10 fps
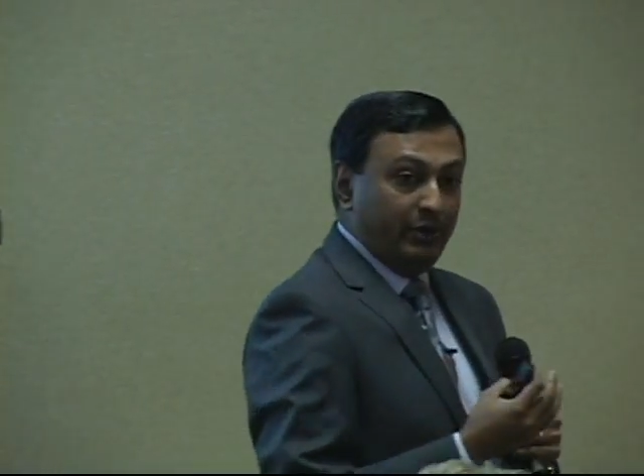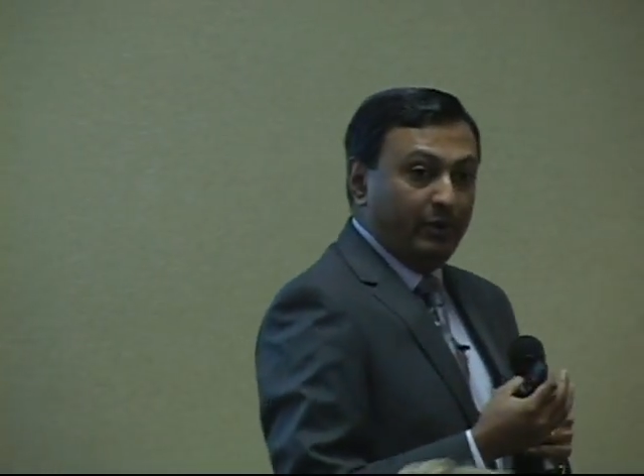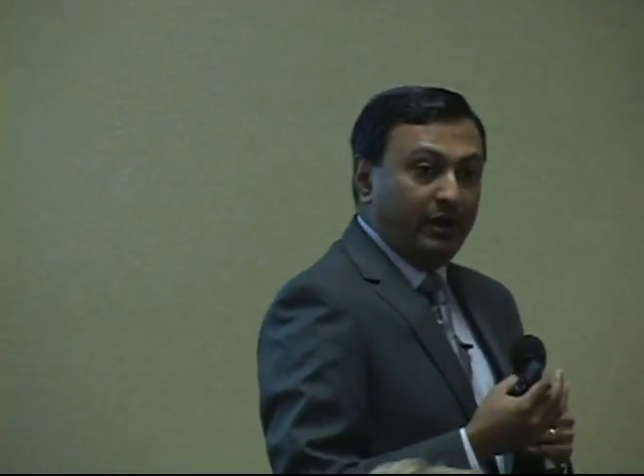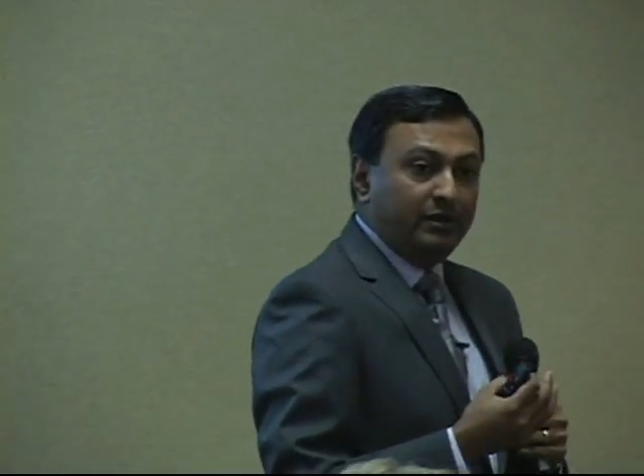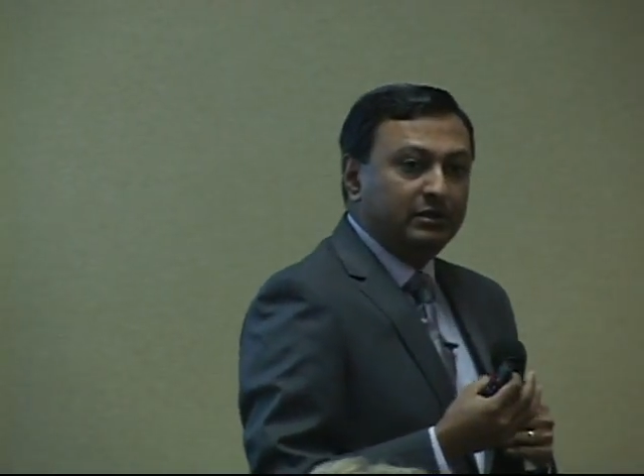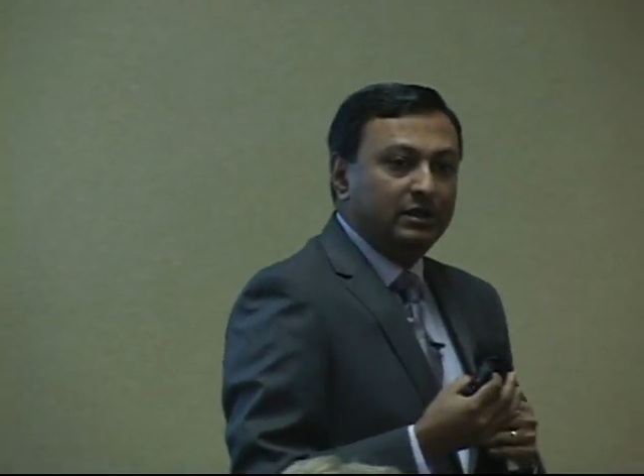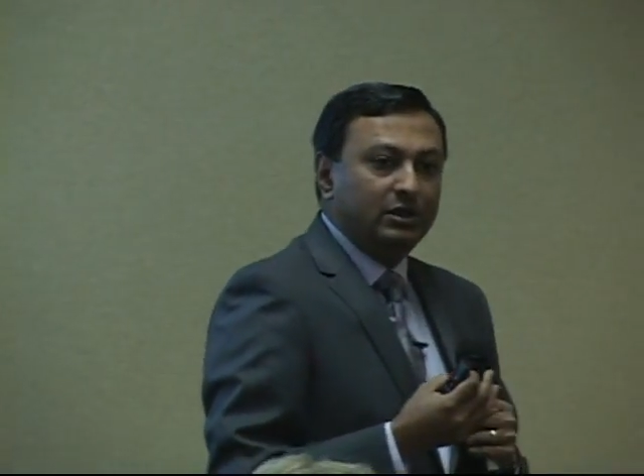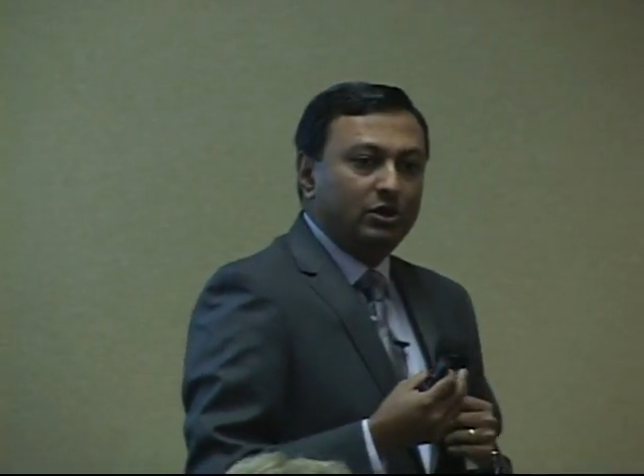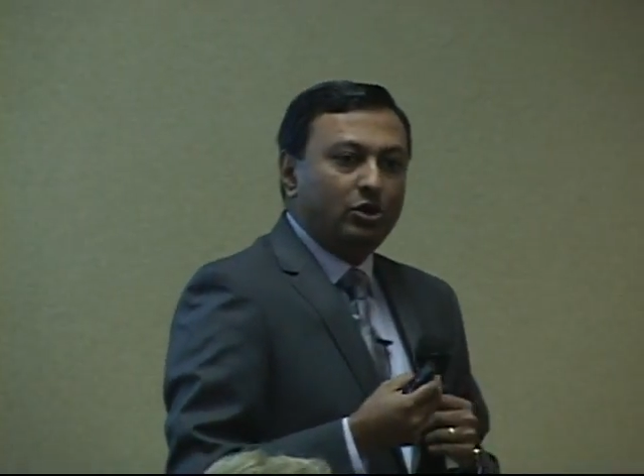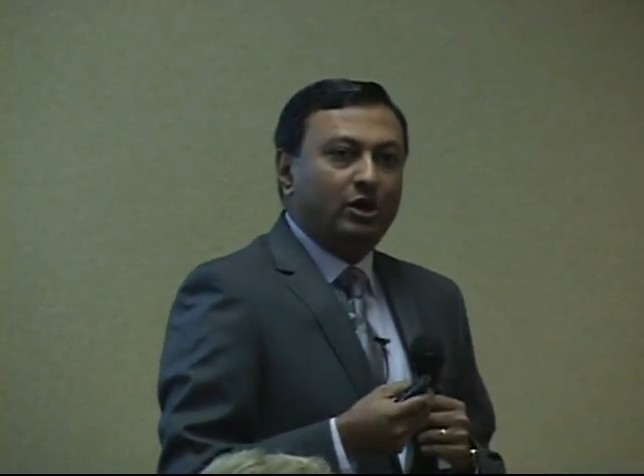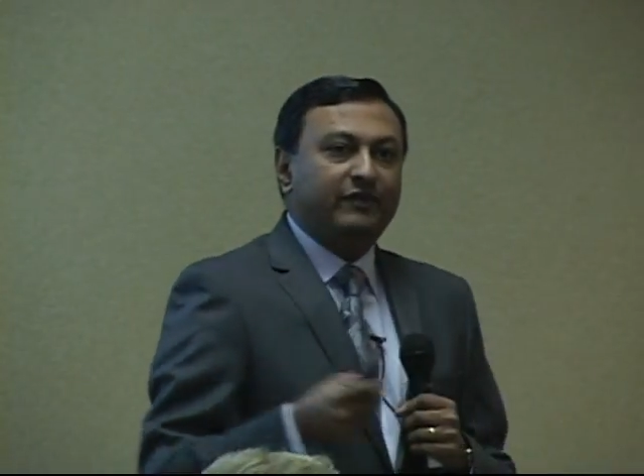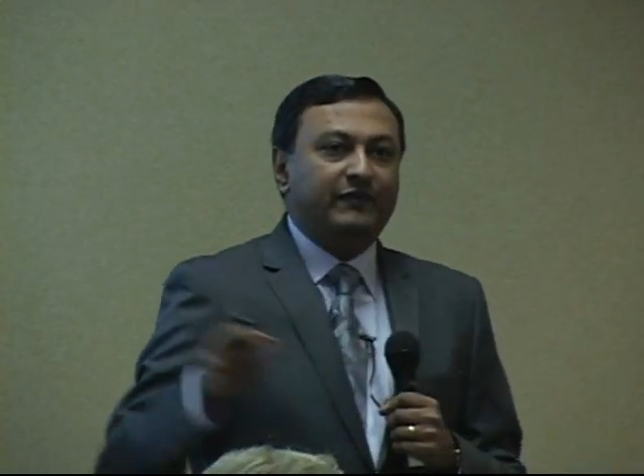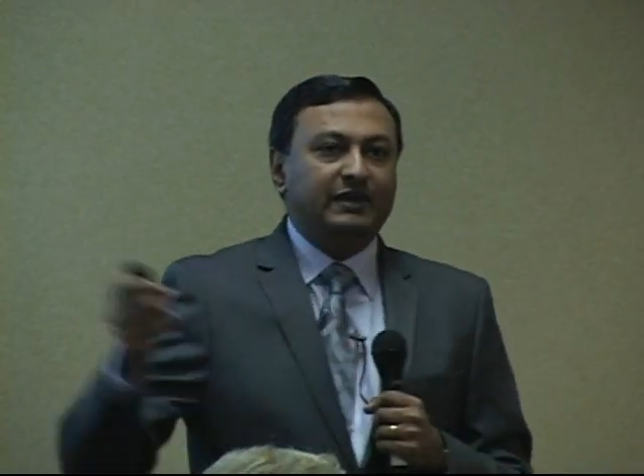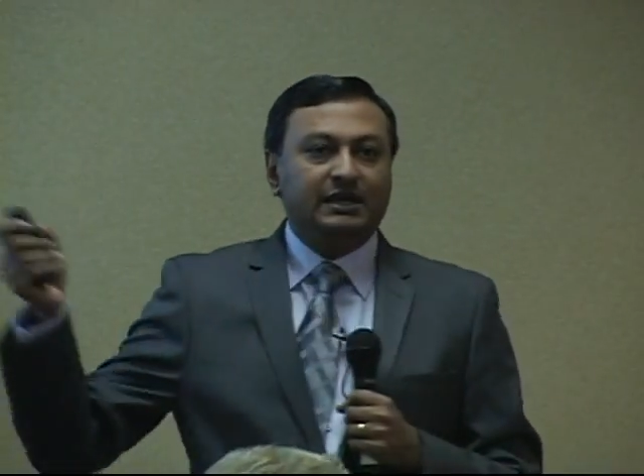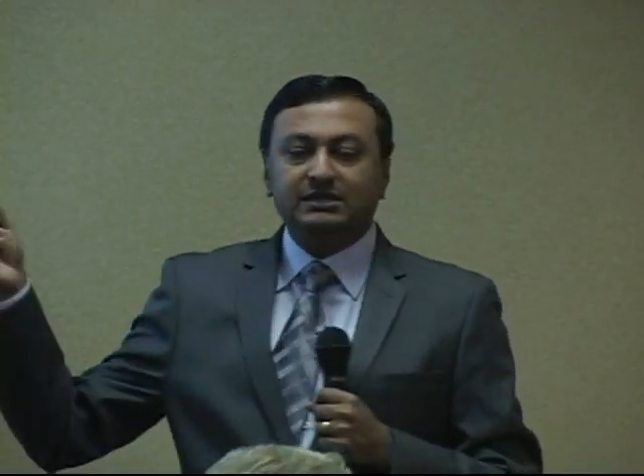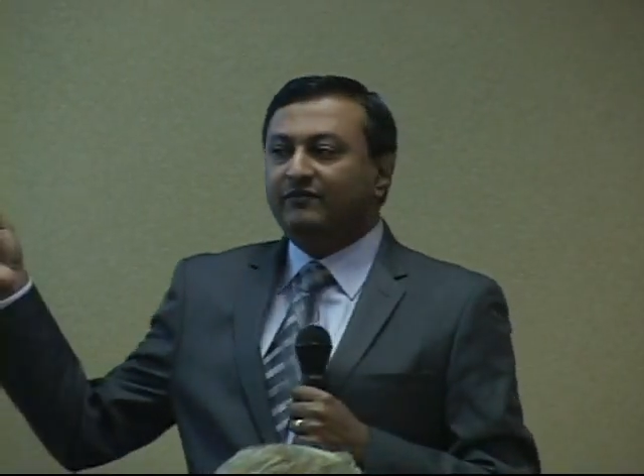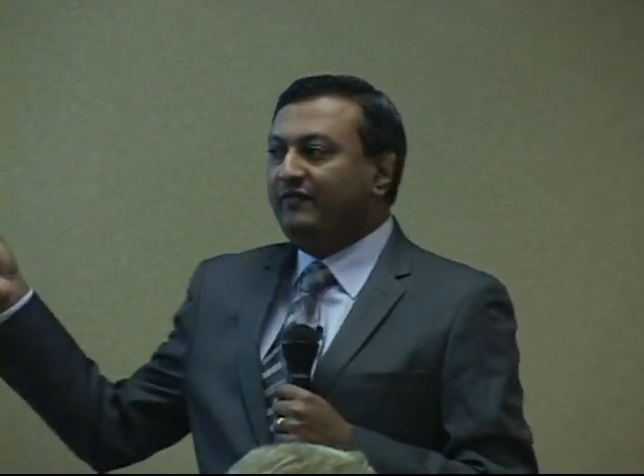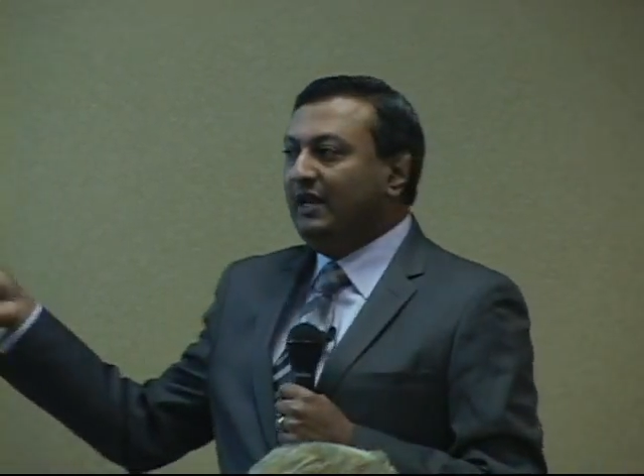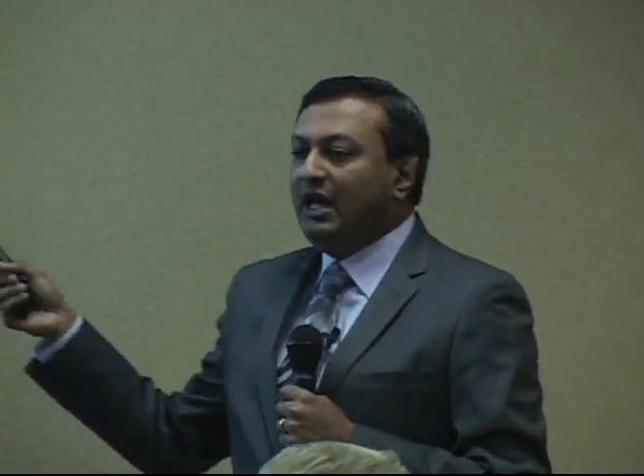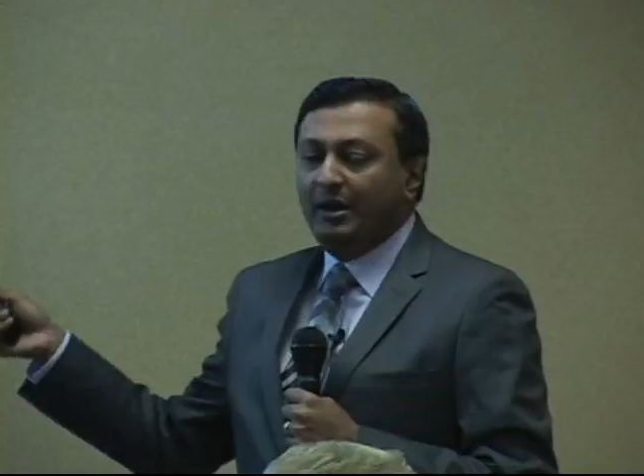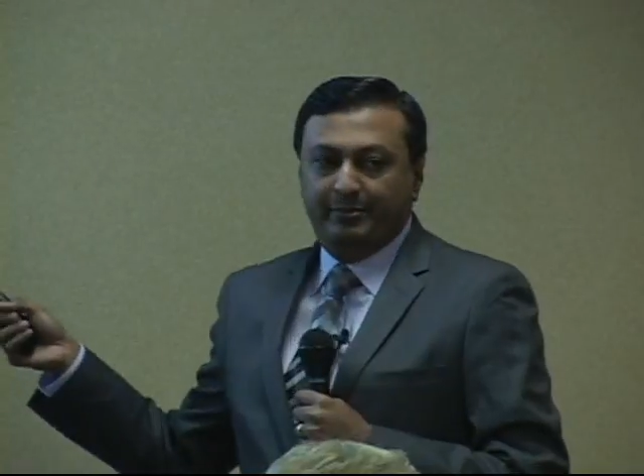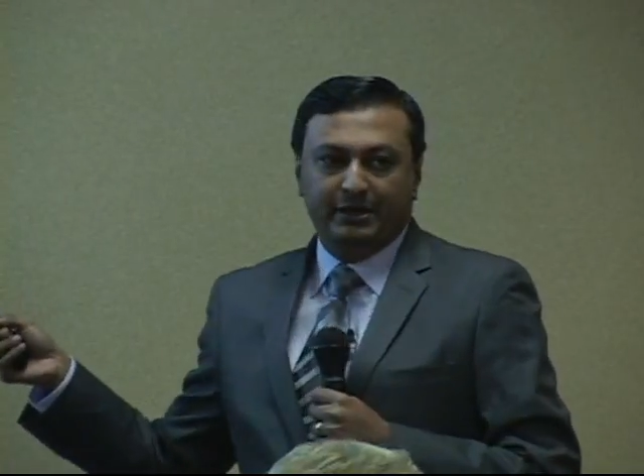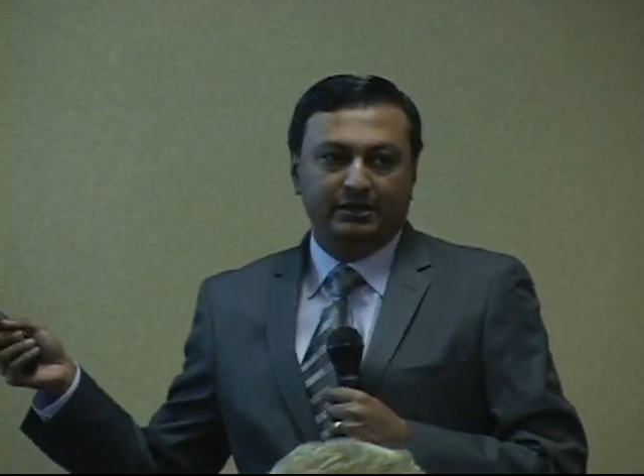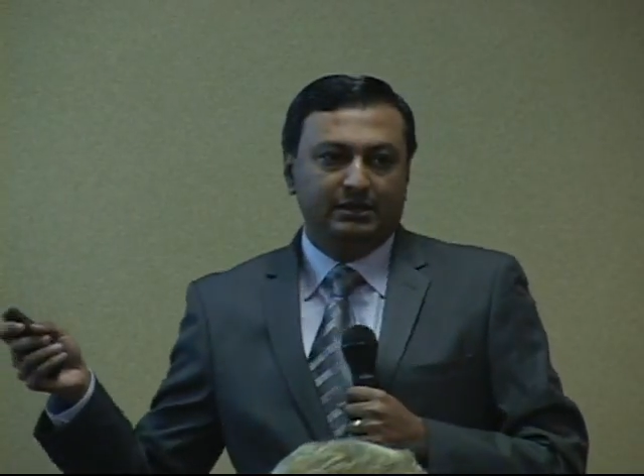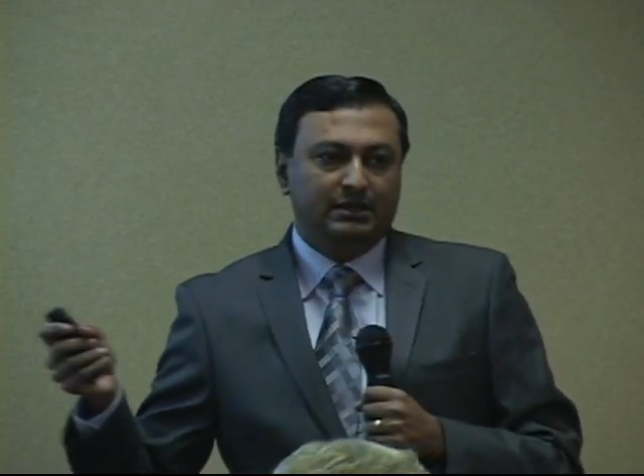well or if it doesn't fill up.